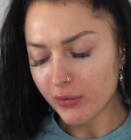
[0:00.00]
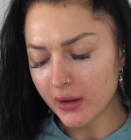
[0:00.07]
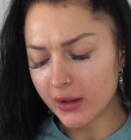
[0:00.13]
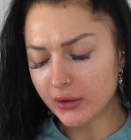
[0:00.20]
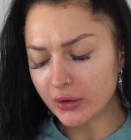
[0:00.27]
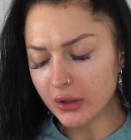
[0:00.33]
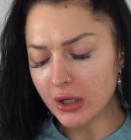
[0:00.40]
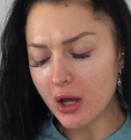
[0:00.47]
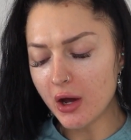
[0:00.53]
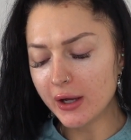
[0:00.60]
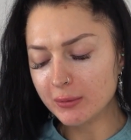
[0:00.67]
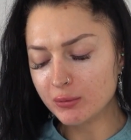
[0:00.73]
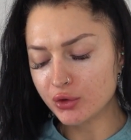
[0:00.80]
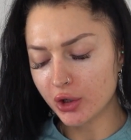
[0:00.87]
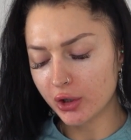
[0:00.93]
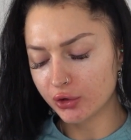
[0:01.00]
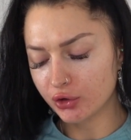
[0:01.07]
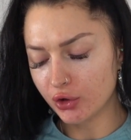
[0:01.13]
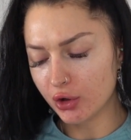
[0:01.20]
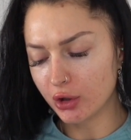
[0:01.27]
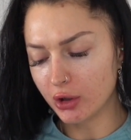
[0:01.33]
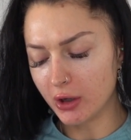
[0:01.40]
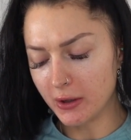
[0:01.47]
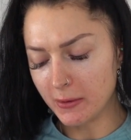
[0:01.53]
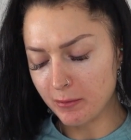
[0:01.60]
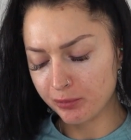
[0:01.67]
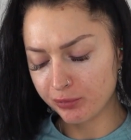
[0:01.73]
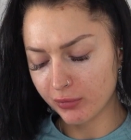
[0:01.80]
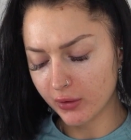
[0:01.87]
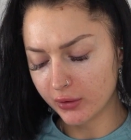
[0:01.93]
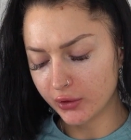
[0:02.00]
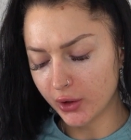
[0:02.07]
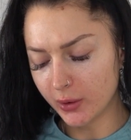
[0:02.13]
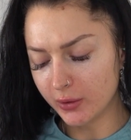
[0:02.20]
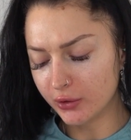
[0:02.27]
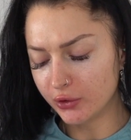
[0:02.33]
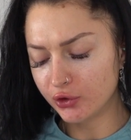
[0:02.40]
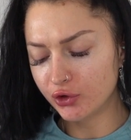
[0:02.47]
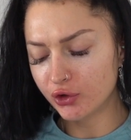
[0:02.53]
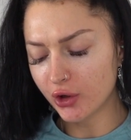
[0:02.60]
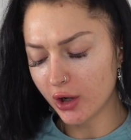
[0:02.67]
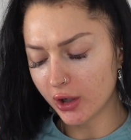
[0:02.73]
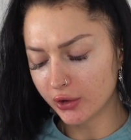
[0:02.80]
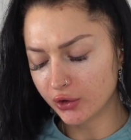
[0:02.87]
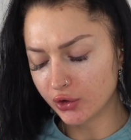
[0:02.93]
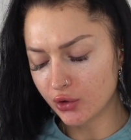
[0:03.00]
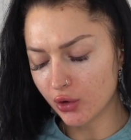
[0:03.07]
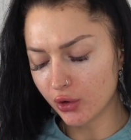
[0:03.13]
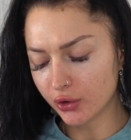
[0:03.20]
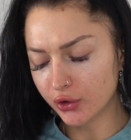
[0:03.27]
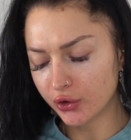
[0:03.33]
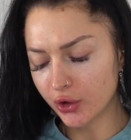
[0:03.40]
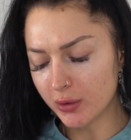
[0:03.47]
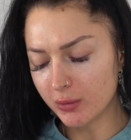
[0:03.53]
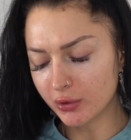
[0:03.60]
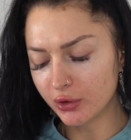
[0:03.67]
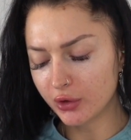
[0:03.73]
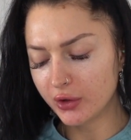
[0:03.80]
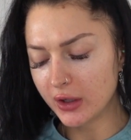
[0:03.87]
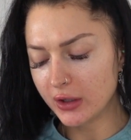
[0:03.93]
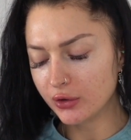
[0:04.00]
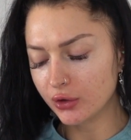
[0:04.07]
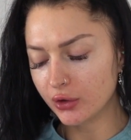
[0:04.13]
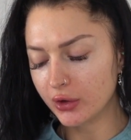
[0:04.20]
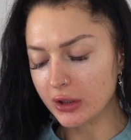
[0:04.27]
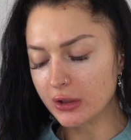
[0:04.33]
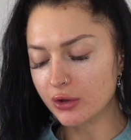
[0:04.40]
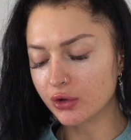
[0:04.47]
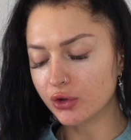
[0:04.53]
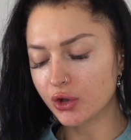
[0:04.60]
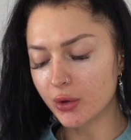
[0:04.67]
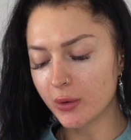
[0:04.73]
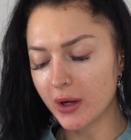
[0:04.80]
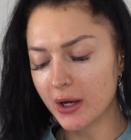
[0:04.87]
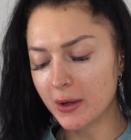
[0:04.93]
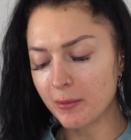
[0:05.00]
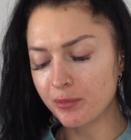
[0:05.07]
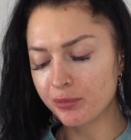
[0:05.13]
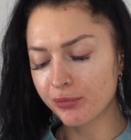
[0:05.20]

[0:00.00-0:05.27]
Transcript: It's lime dark chocolate. So it's just got so much citrusiness to it.